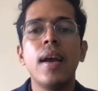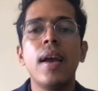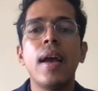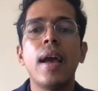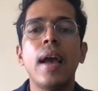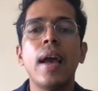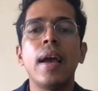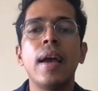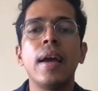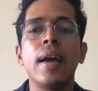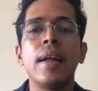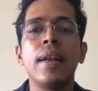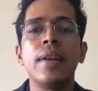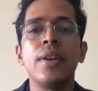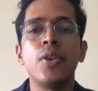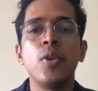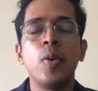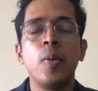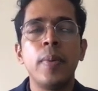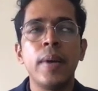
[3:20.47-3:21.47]

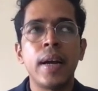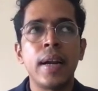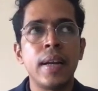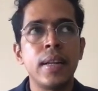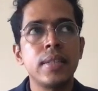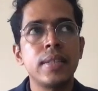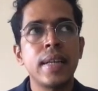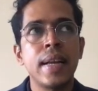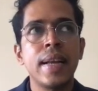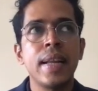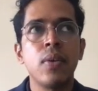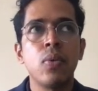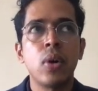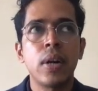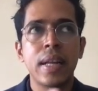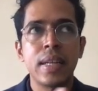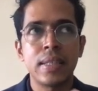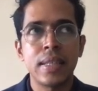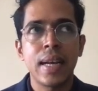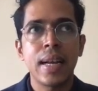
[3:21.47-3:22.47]
and you will be understanding
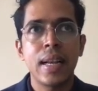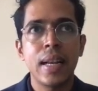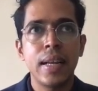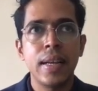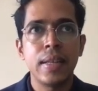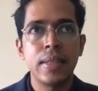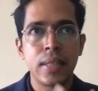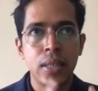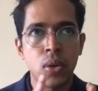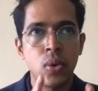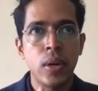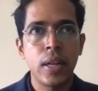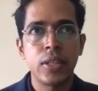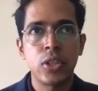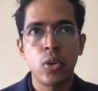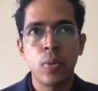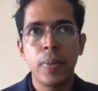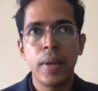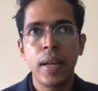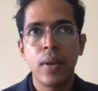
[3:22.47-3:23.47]
what exactly is a good
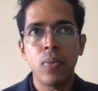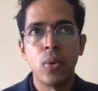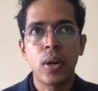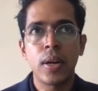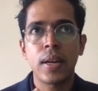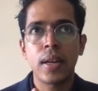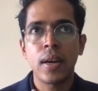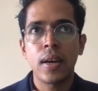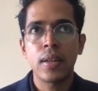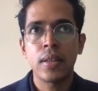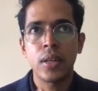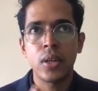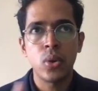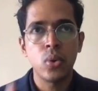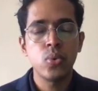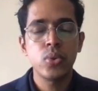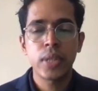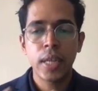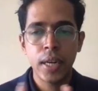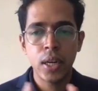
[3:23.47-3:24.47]
SOP and what are the
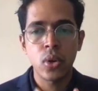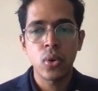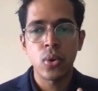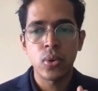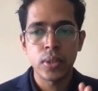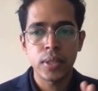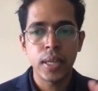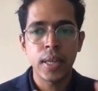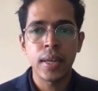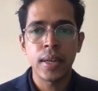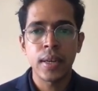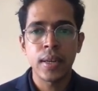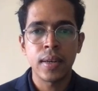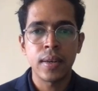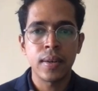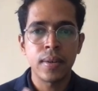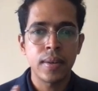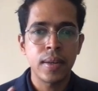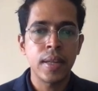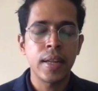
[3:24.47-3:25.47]
do's and don'ts in
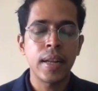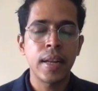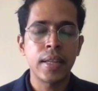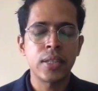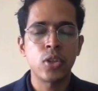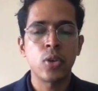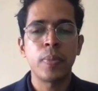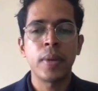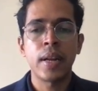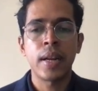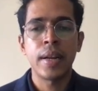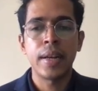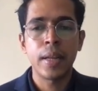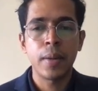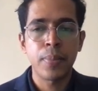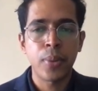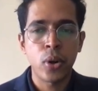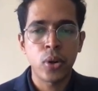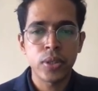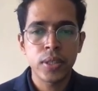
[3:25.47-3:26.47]
an SOP
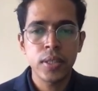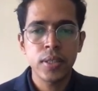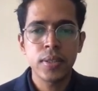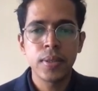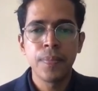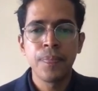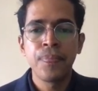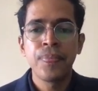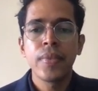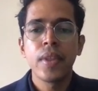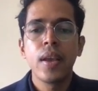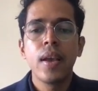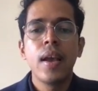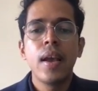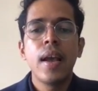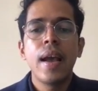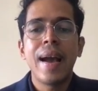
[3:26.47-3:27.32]
writing process.